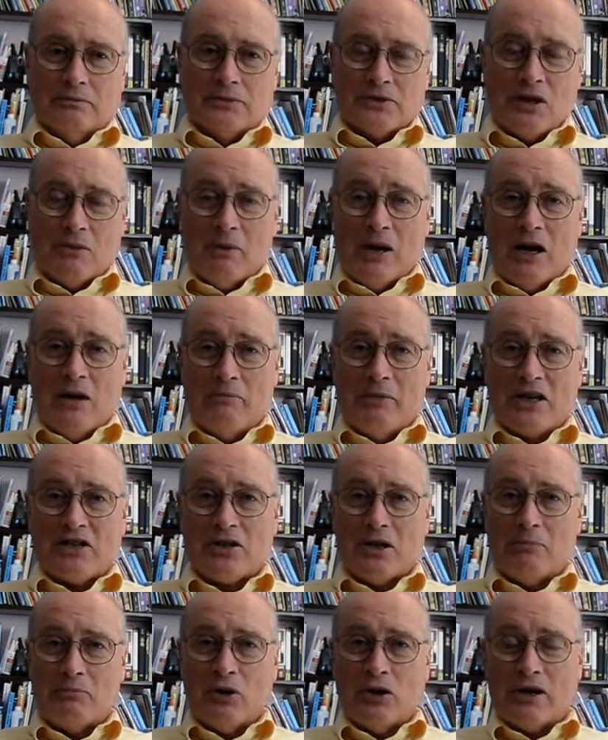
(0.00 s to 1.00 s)
somehow mess
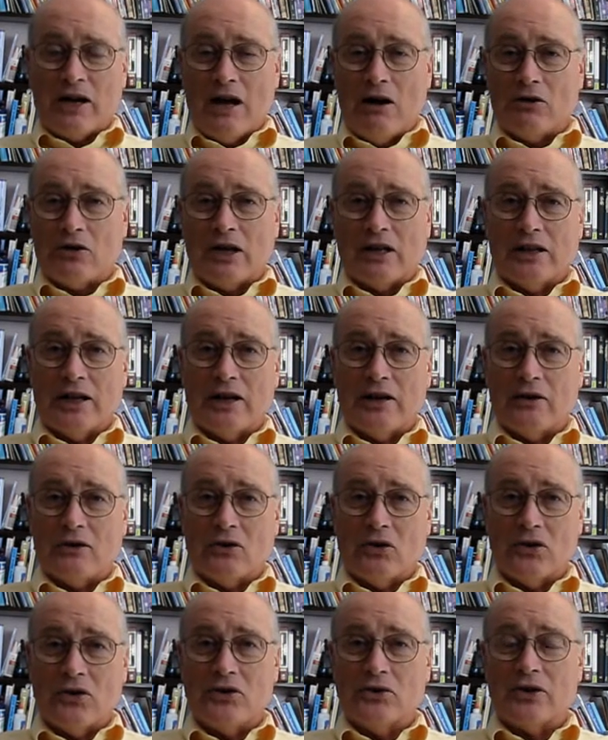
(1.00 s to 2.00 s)
up your calculator,
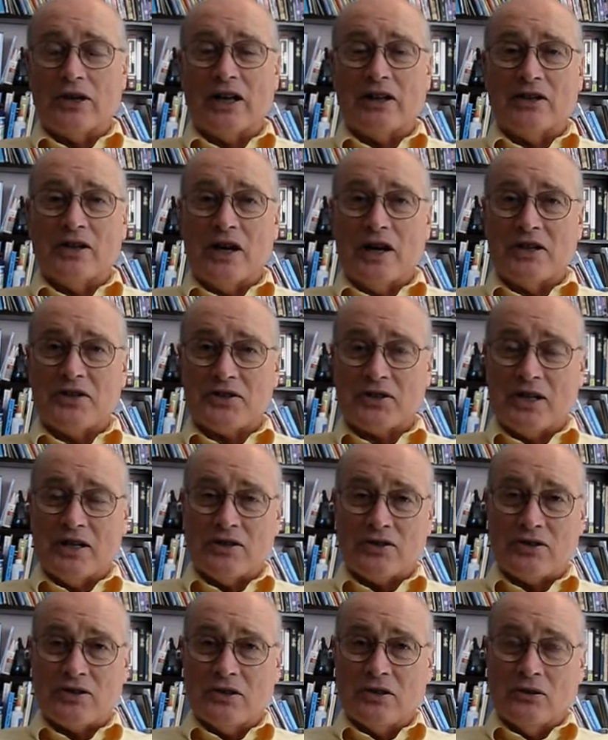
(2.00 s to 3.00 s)
or you'll get
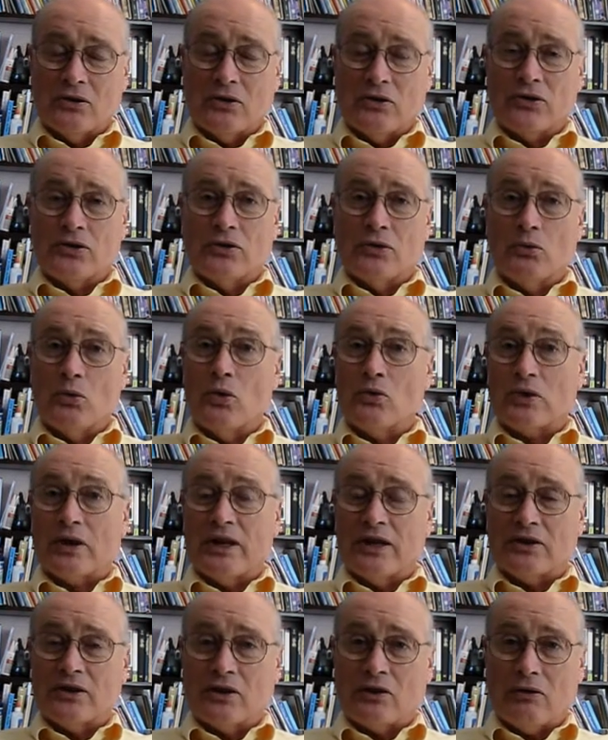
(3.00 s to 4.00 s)
nonsense, or you won't
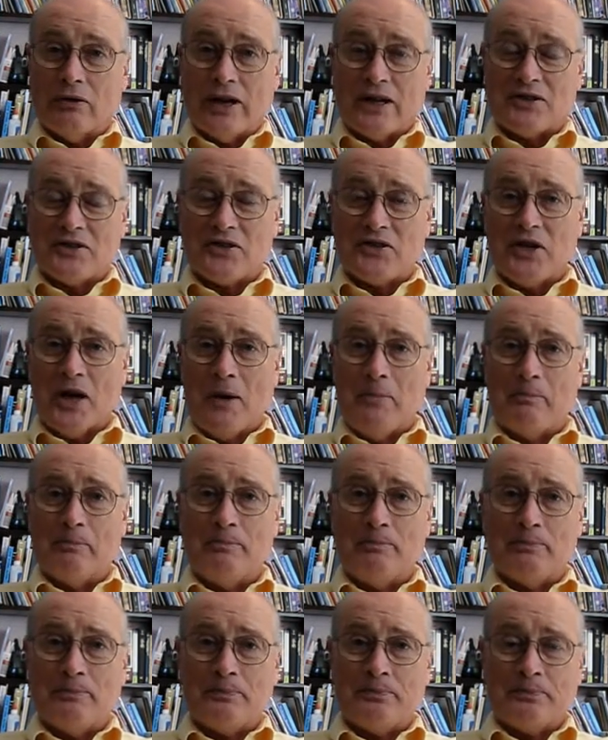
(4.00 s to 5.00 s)
get the correct sum,
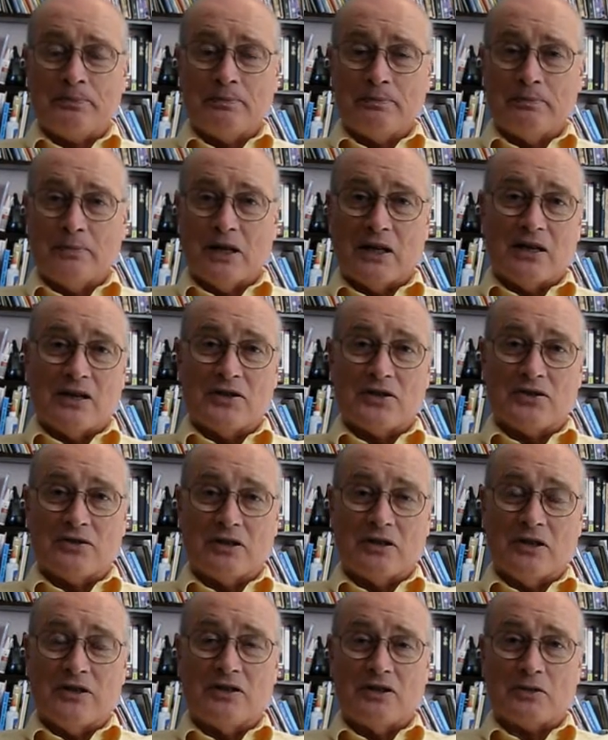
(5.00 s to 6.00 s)
because
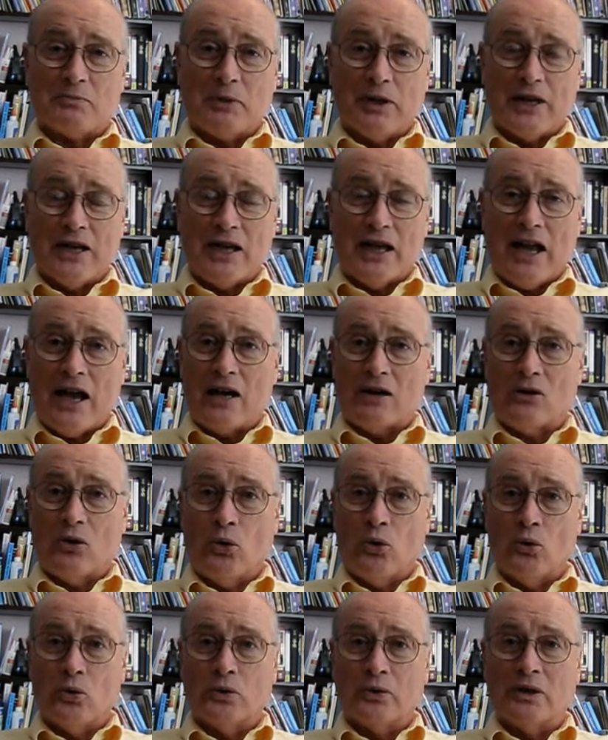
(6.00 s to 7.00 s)
the display can't
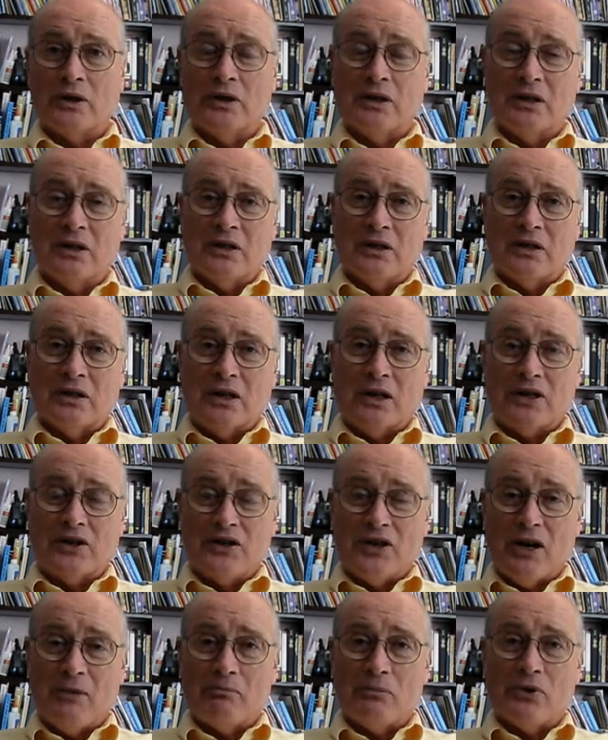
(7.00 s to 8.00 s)
hold a
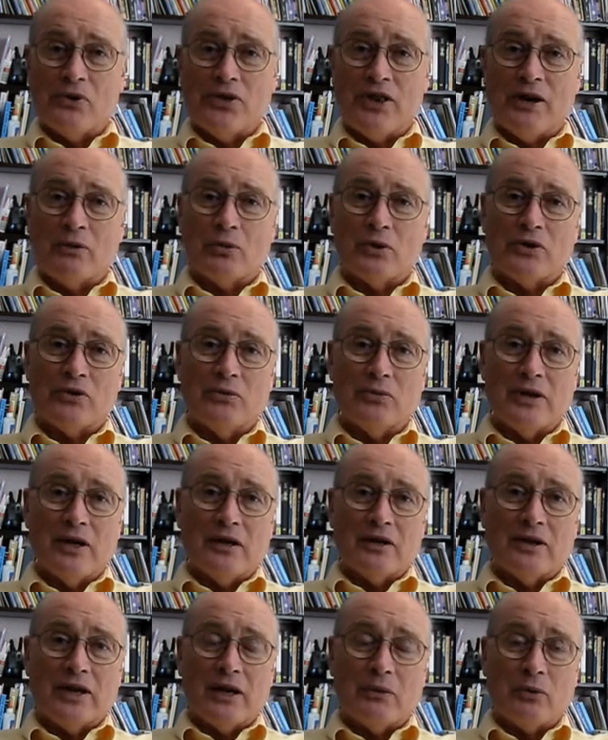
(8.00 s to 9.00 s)
number that
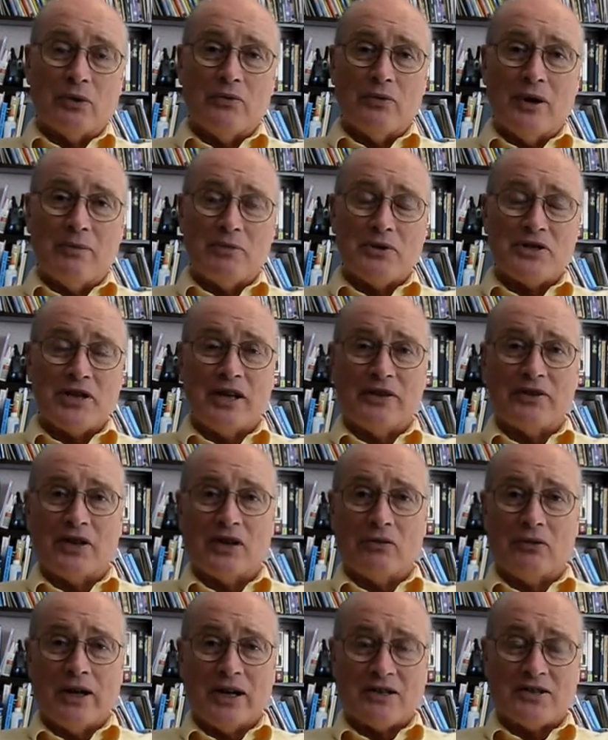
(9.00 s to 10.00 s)
would represent the
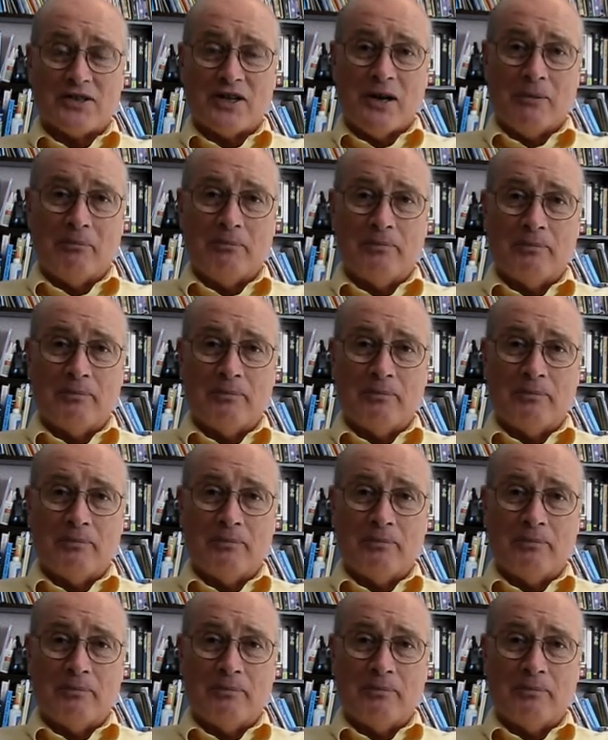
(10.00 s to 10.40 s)
correct sum.